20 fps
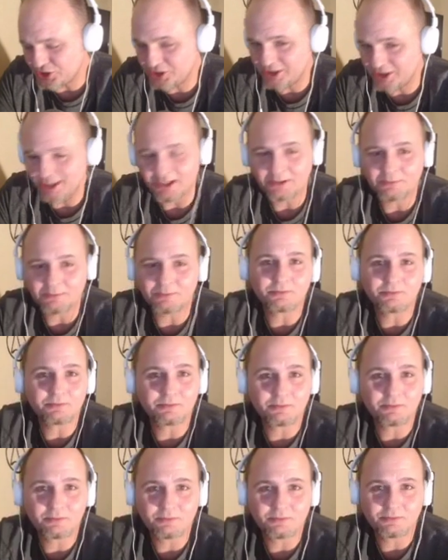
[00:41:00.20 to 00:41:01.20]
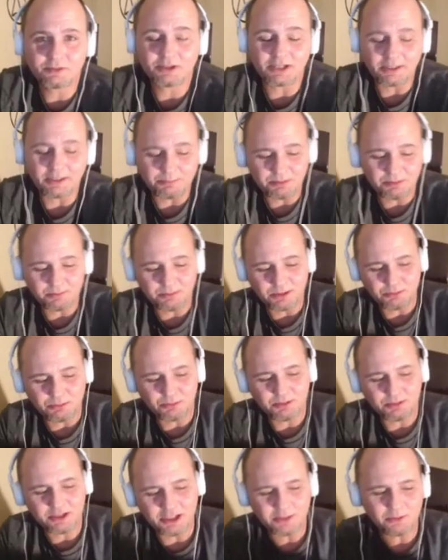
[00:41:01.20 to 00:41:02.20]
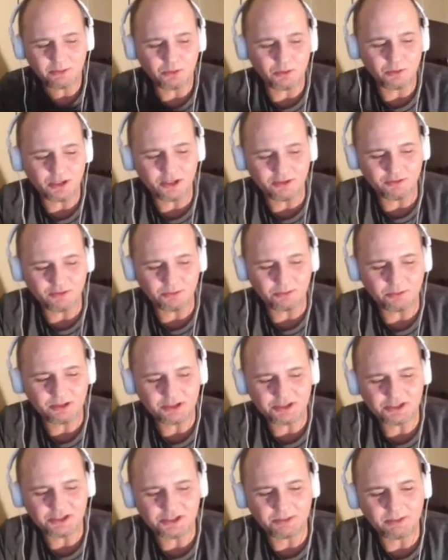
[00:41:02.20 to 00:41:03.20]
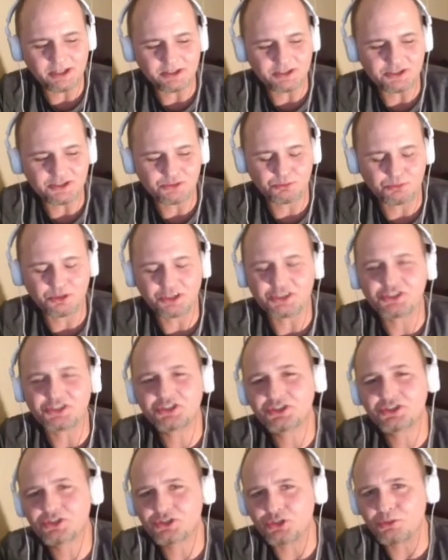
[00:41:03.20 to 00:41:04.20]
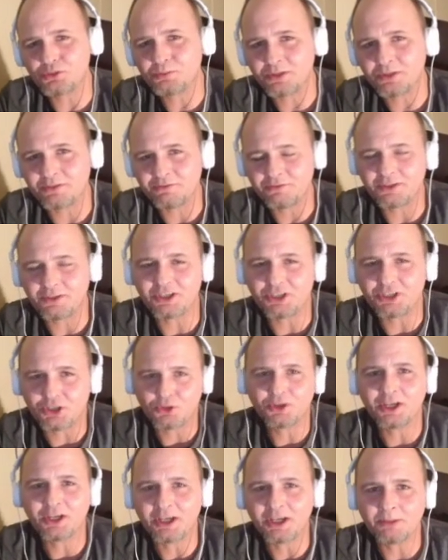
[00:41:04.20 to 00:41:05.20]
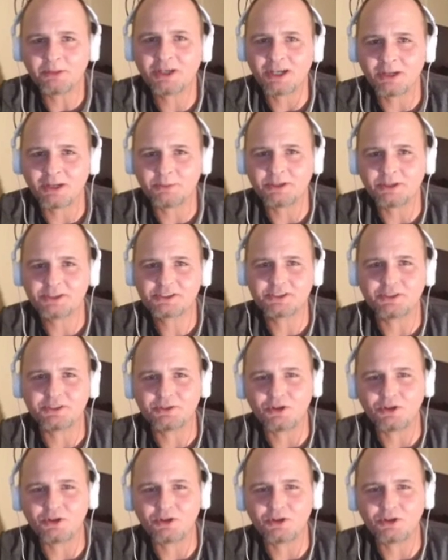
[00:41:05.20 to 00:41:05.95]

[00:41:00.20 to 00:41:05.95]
came, like people became aware of him because he made these really stupid video game comments.